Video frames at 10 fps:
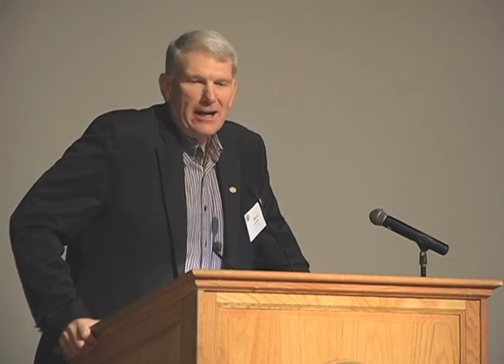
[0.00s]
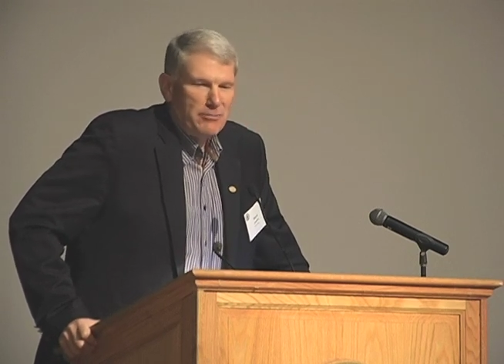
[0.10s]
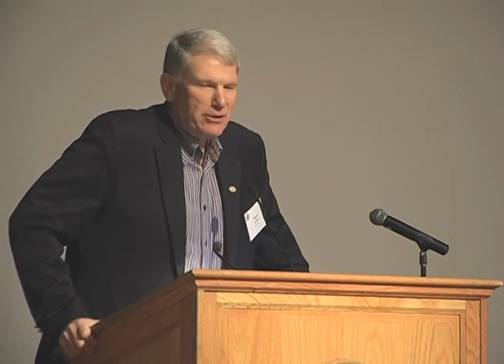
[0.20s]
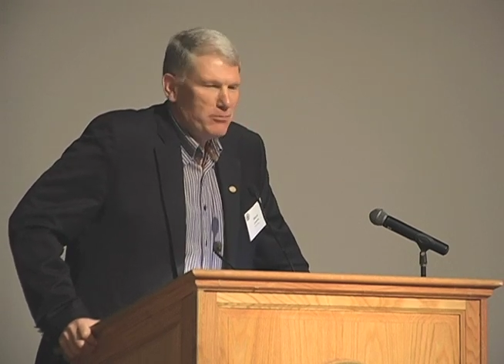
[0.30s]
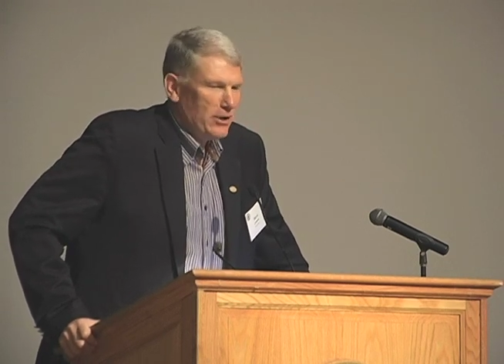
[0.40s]

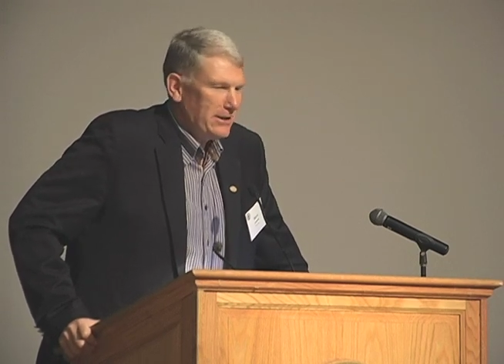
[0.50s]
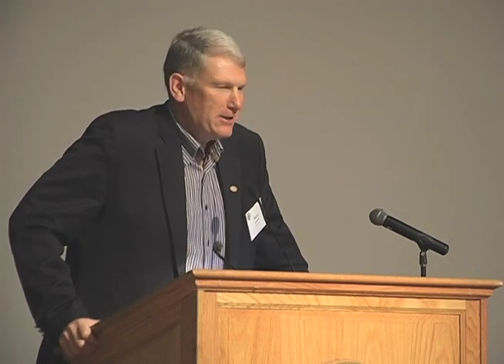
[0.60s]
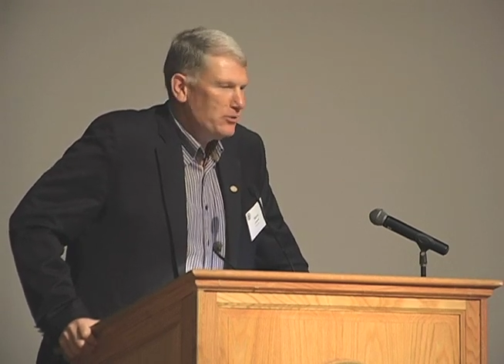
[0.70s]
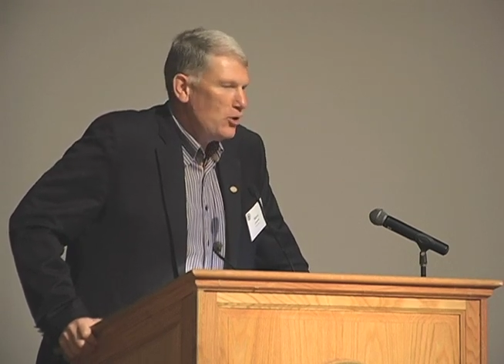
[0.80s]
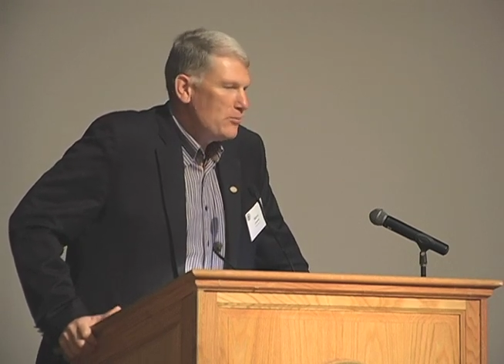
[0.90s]
She brought
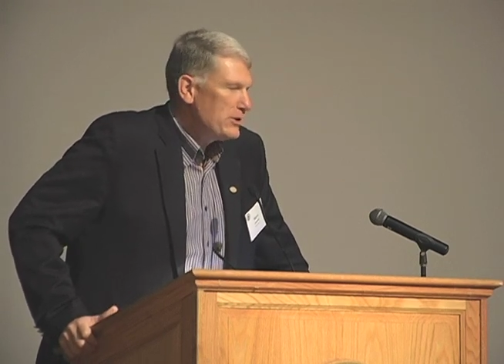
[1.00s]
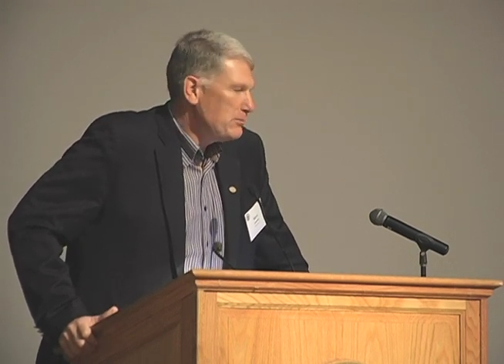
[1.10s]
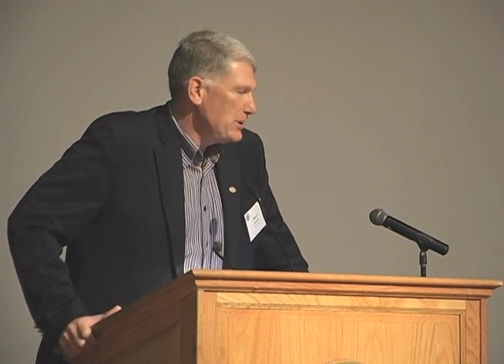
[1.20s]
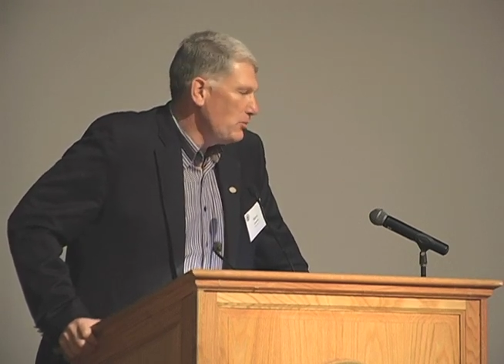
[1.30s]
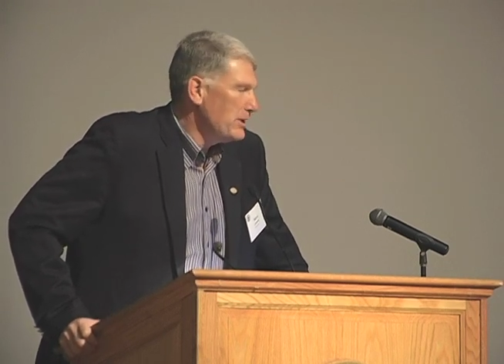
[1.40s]
this home to
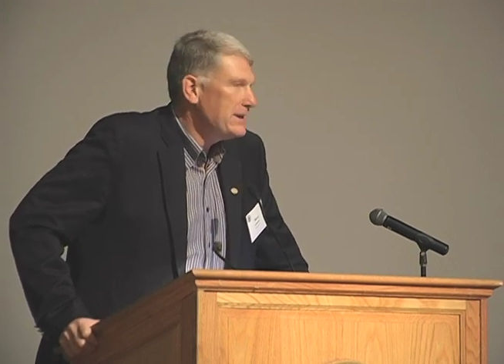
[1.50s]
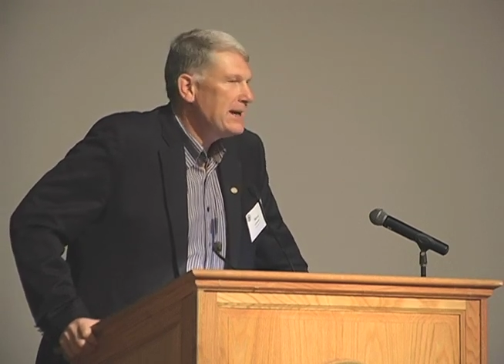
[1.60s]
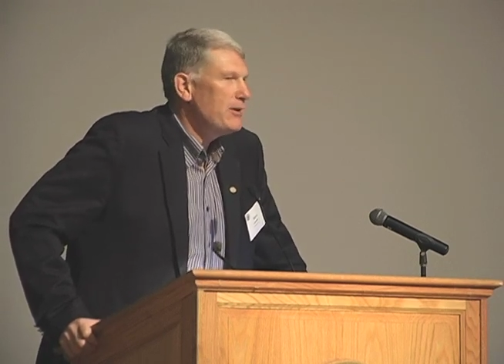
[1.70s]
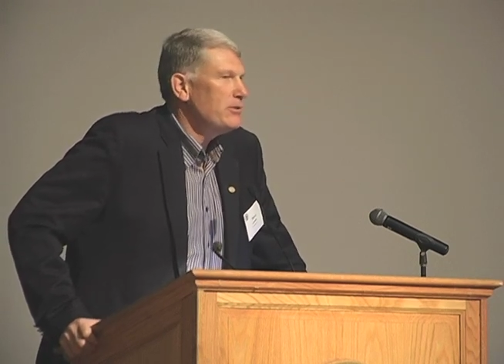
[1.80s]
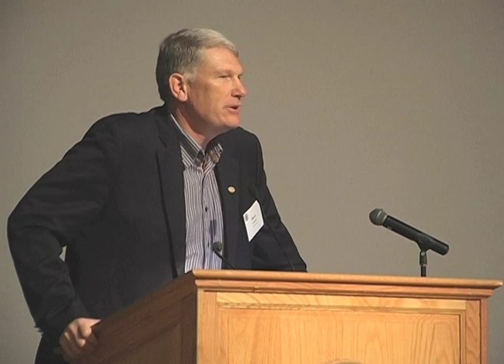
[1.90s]
me one
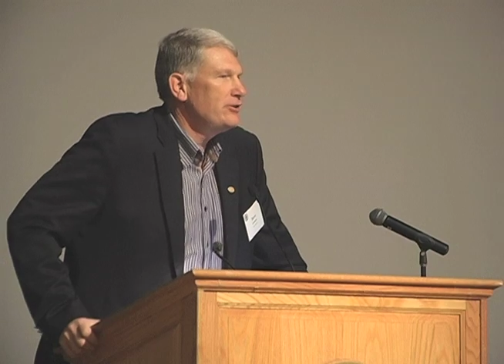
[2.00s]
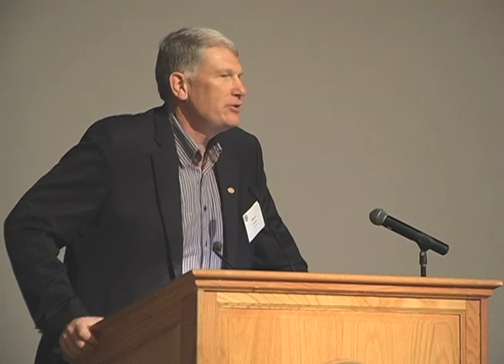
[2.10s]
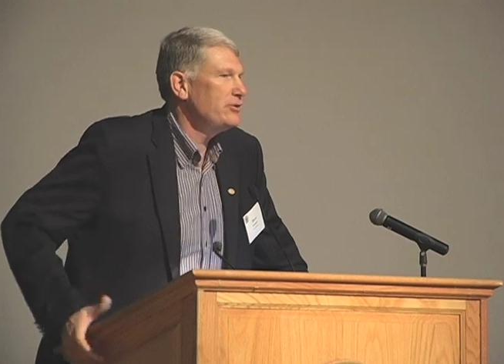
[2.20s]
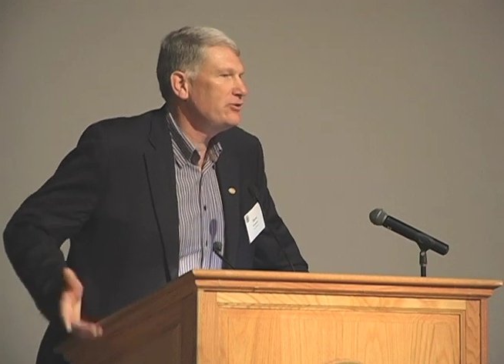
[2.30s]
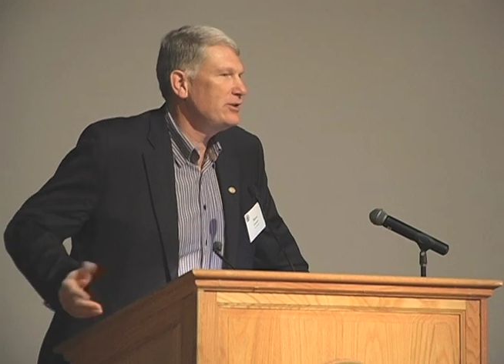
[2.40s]
day when she
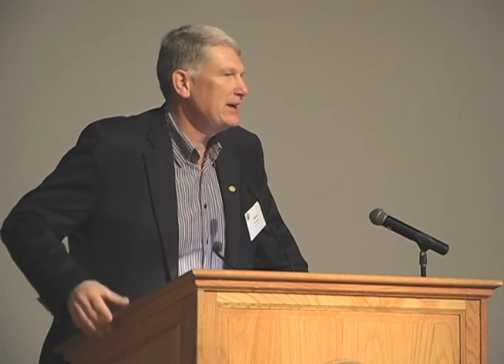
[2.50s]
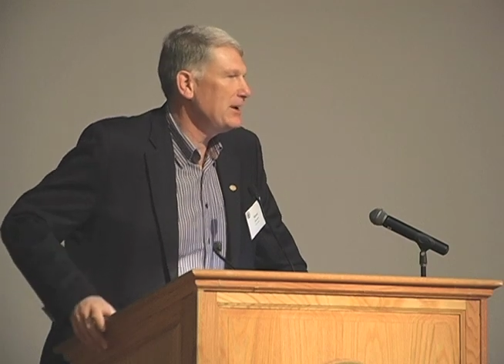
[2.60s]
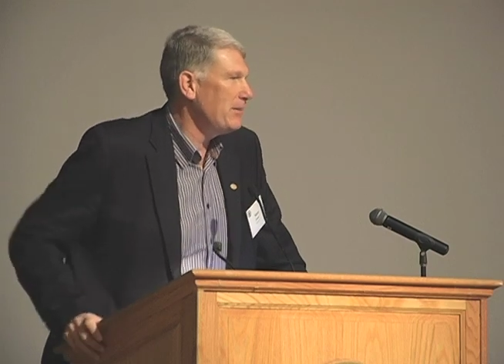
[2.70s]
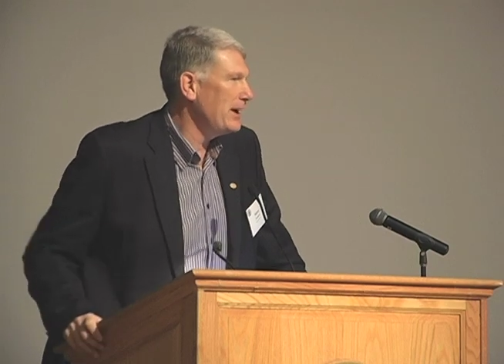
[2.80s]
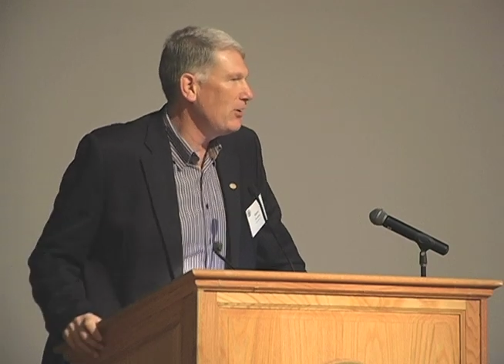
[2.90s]
was sitting
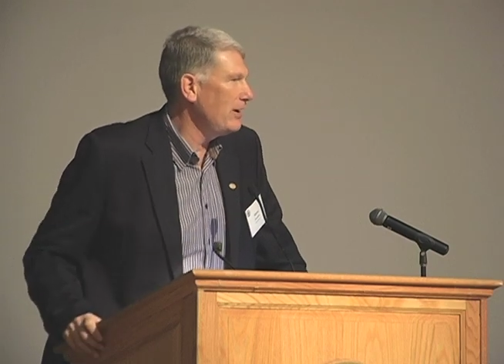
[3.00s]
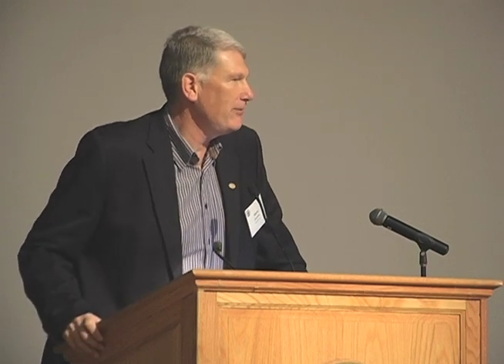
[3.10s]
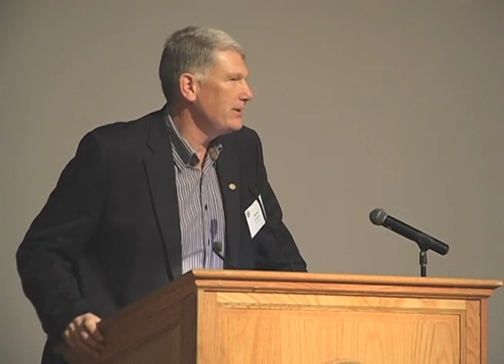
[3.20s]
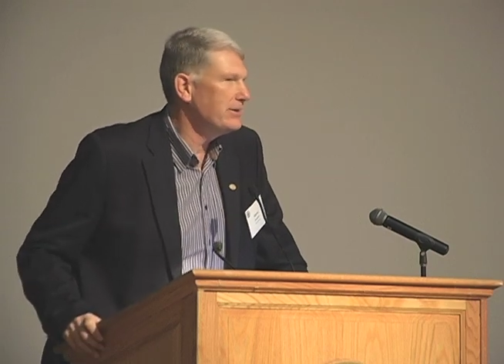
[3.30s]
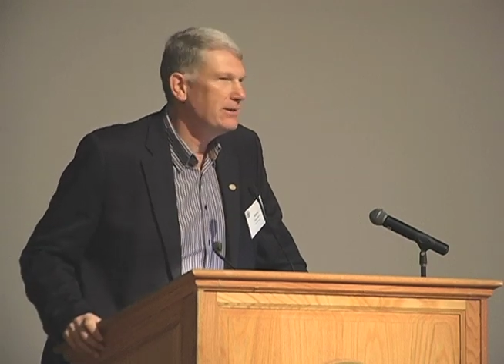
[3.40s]
in my
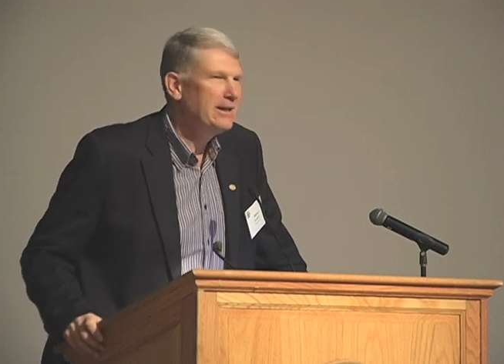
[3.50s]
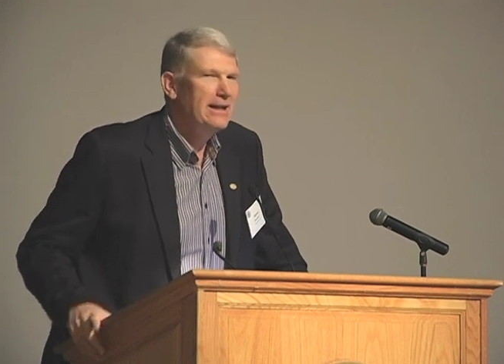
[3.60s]
office,